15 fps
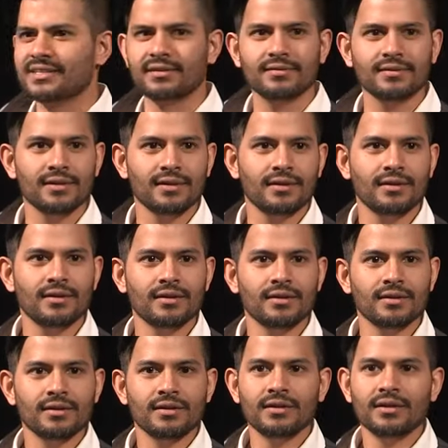in?
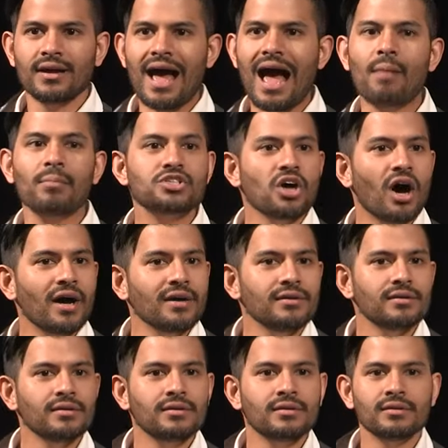Amazon?
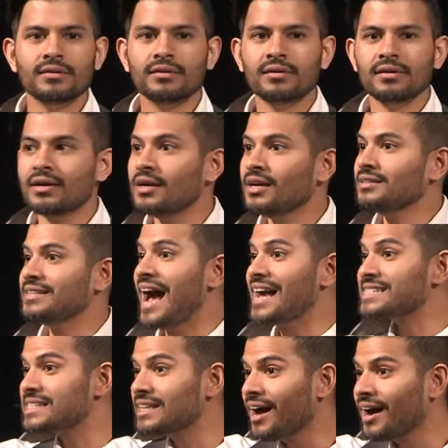
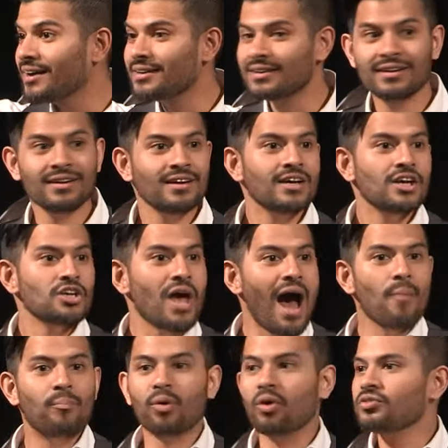Tesla?
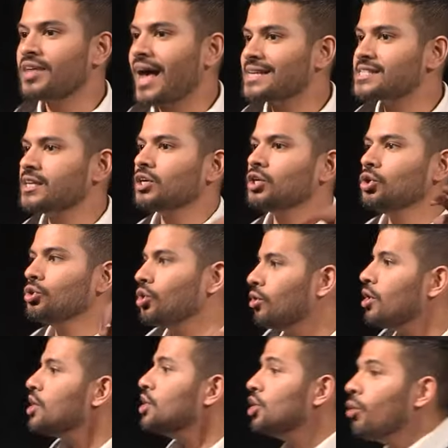Apple, Tesla,
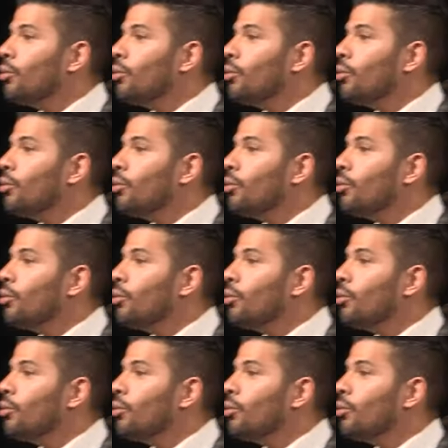Google. You